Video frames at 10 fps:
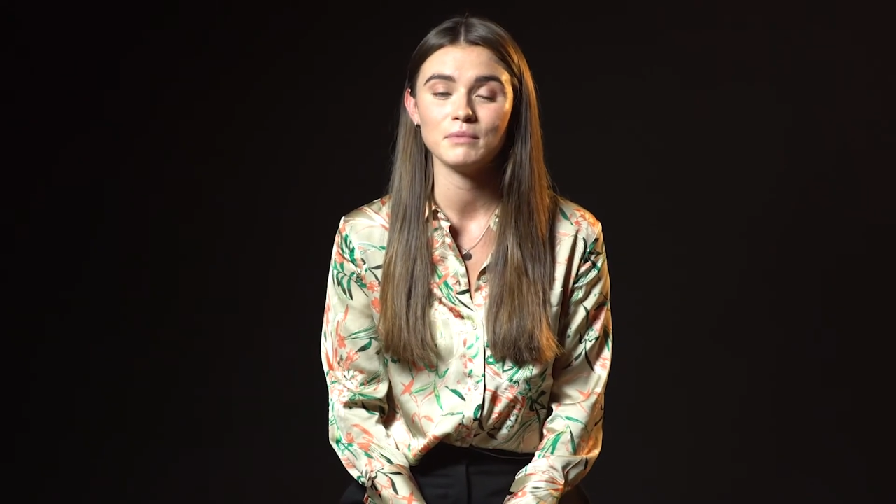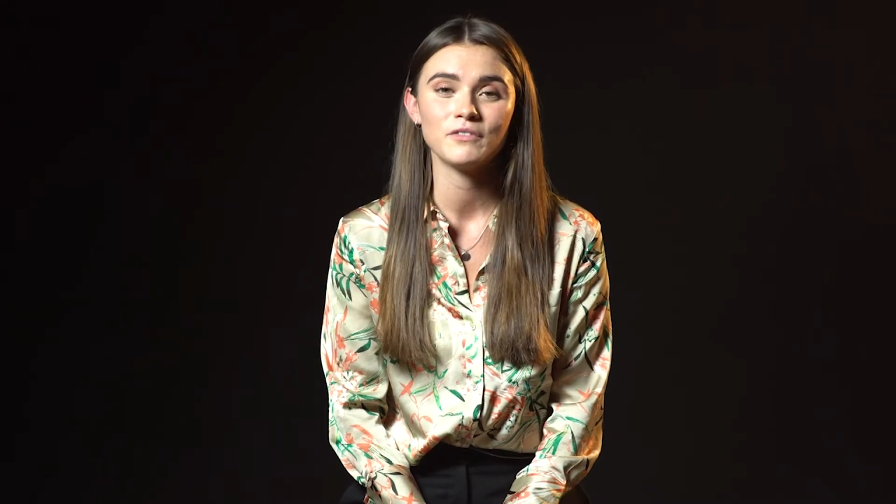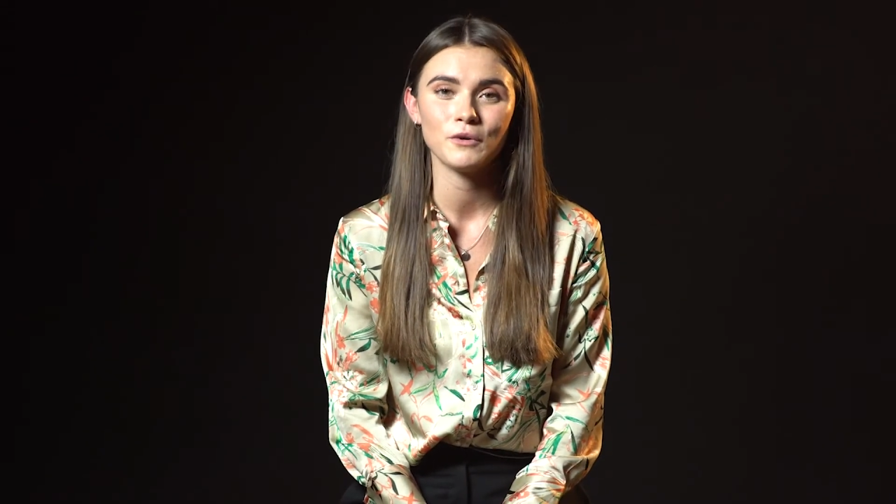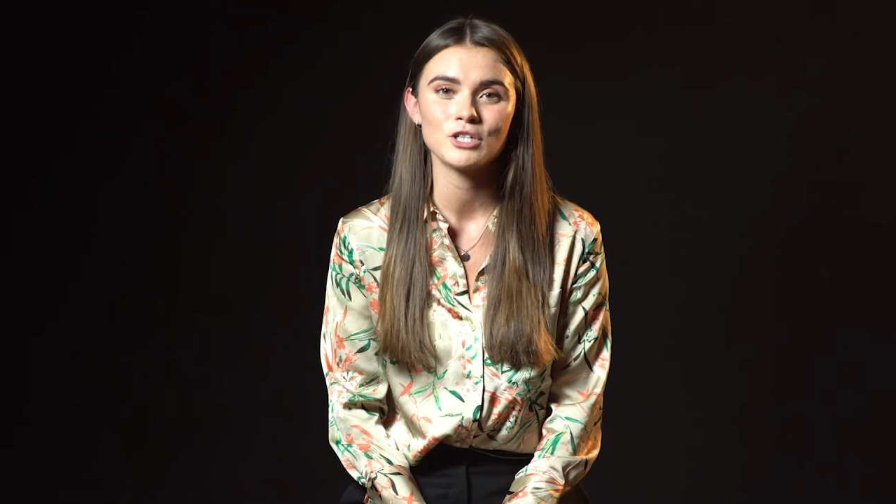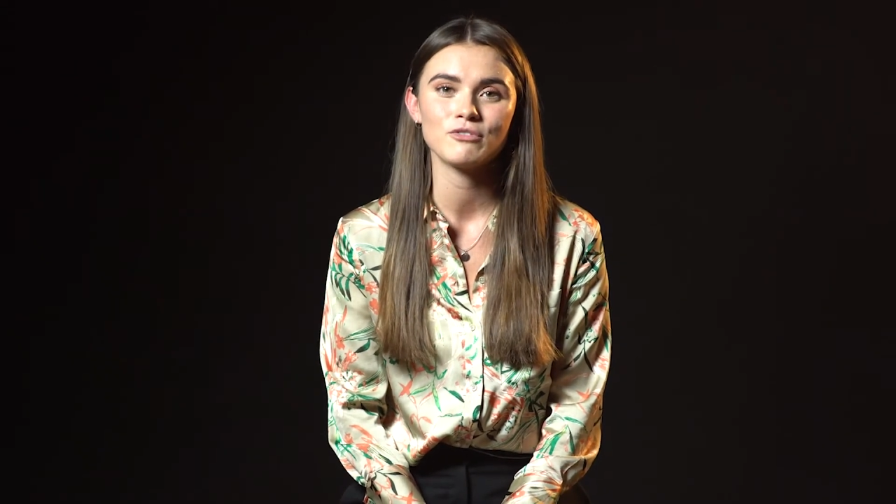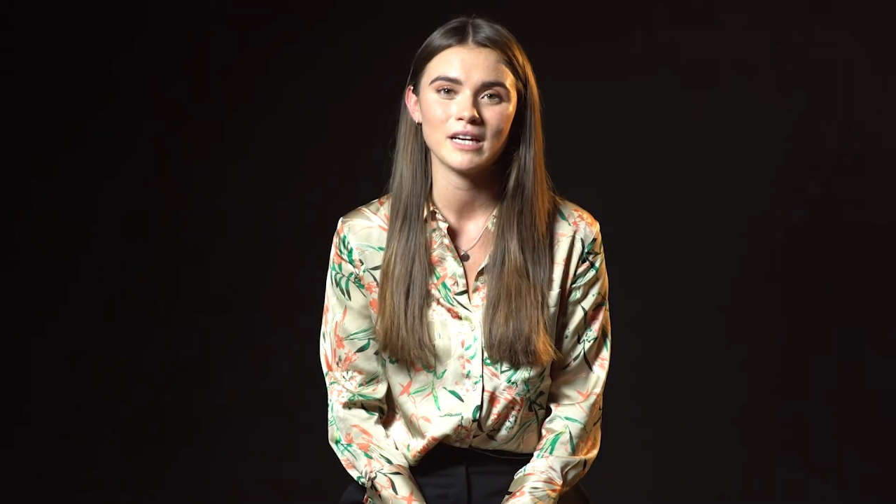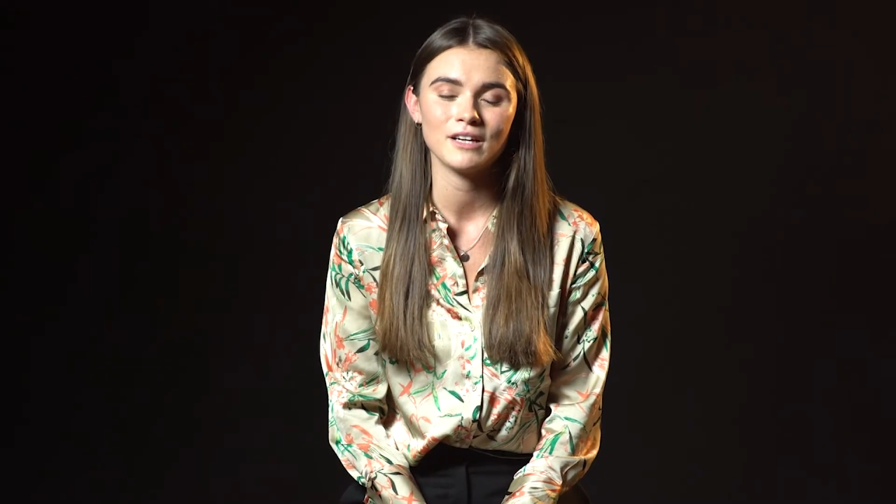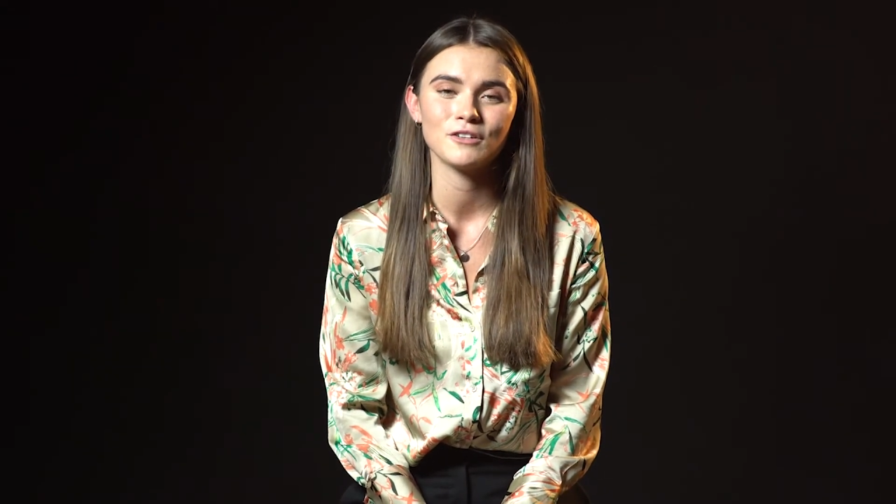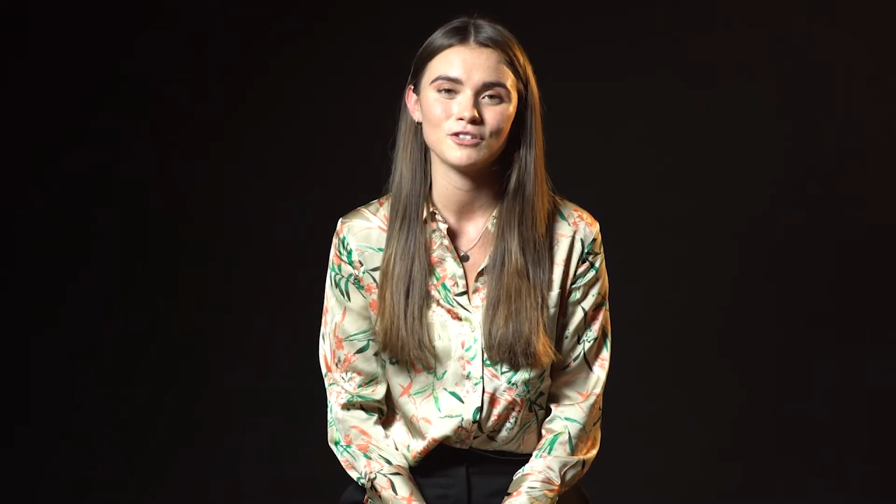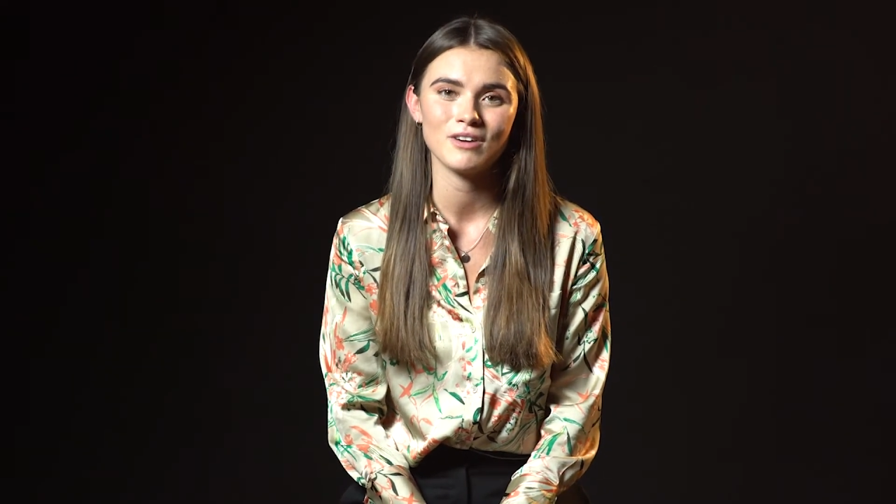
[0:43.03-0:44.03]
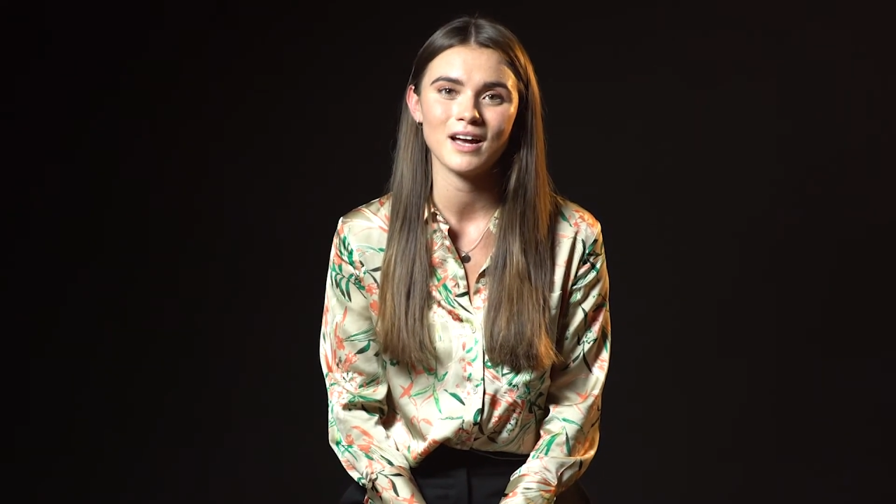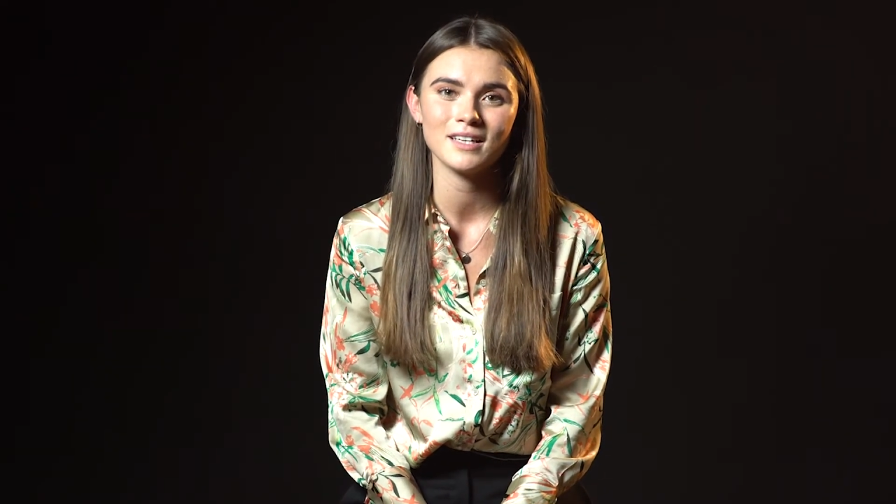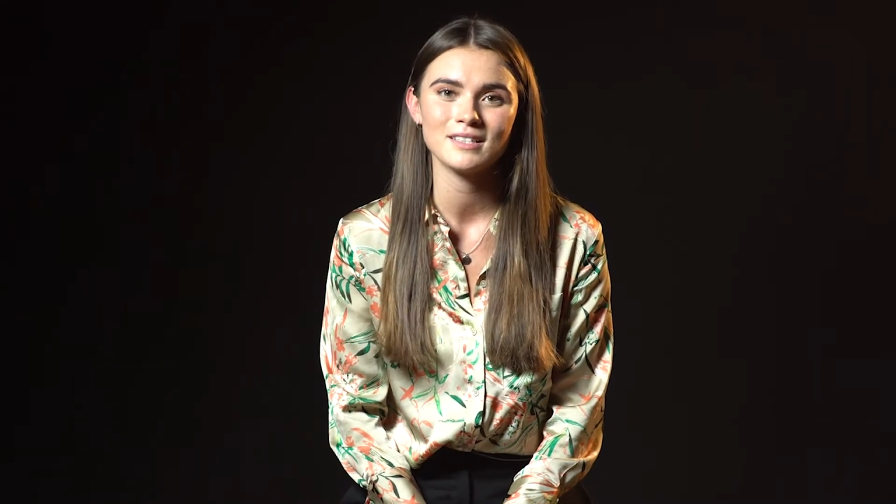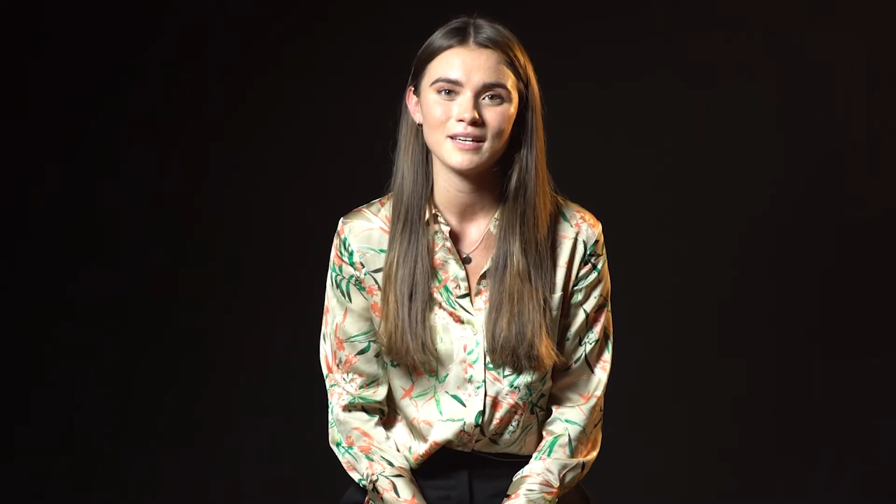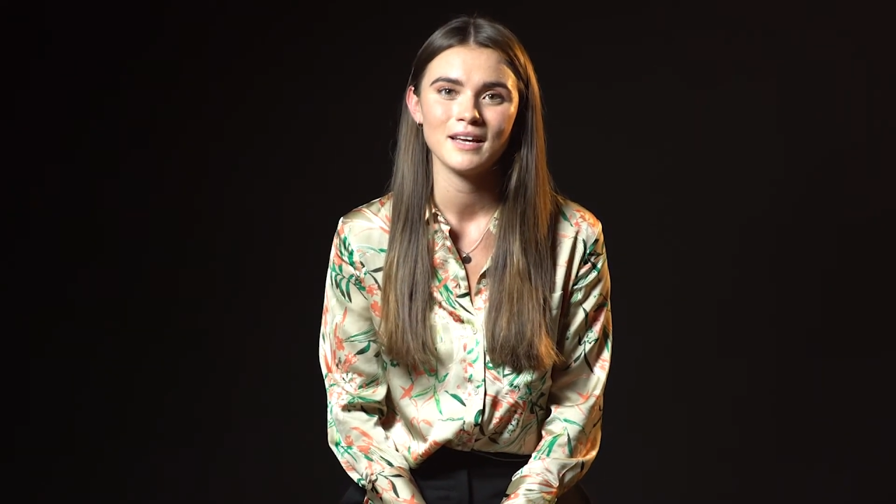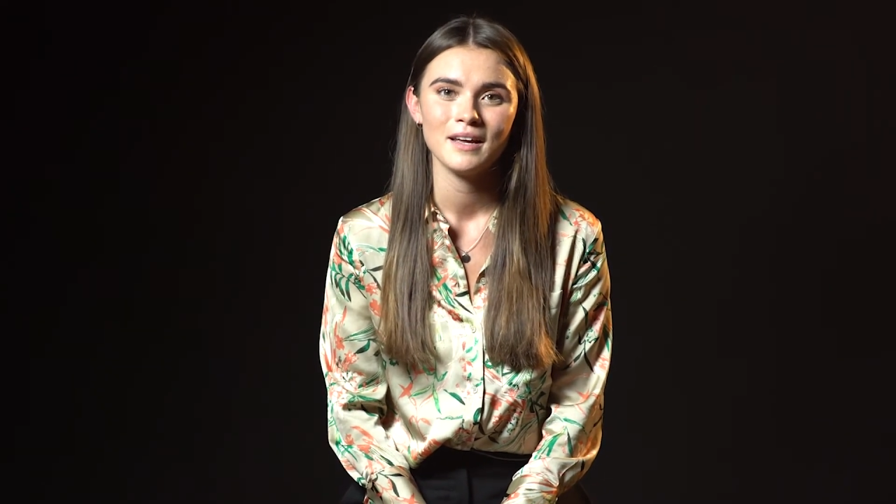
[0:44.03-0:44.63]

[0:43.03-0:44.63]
before a training contract.